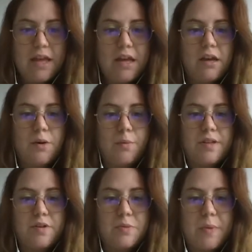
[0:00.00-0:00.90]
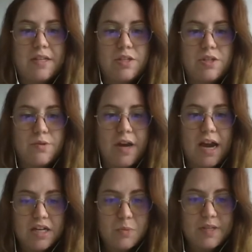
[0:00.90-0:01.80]
with respect to
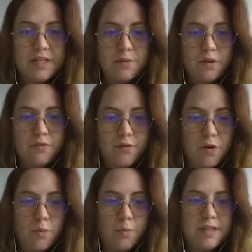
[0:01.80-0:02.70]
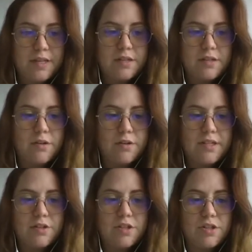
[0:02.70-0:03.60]
HPC 1/4 with
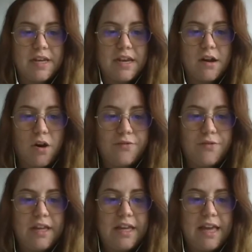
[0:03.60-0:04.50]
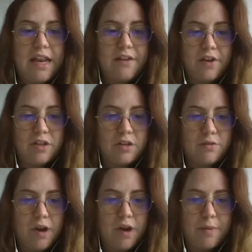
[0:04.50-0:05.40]
CO2 uptake of 11
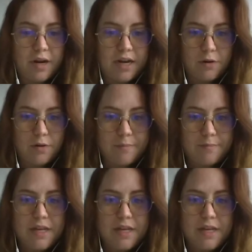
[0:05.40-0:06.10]
grams per kilogram.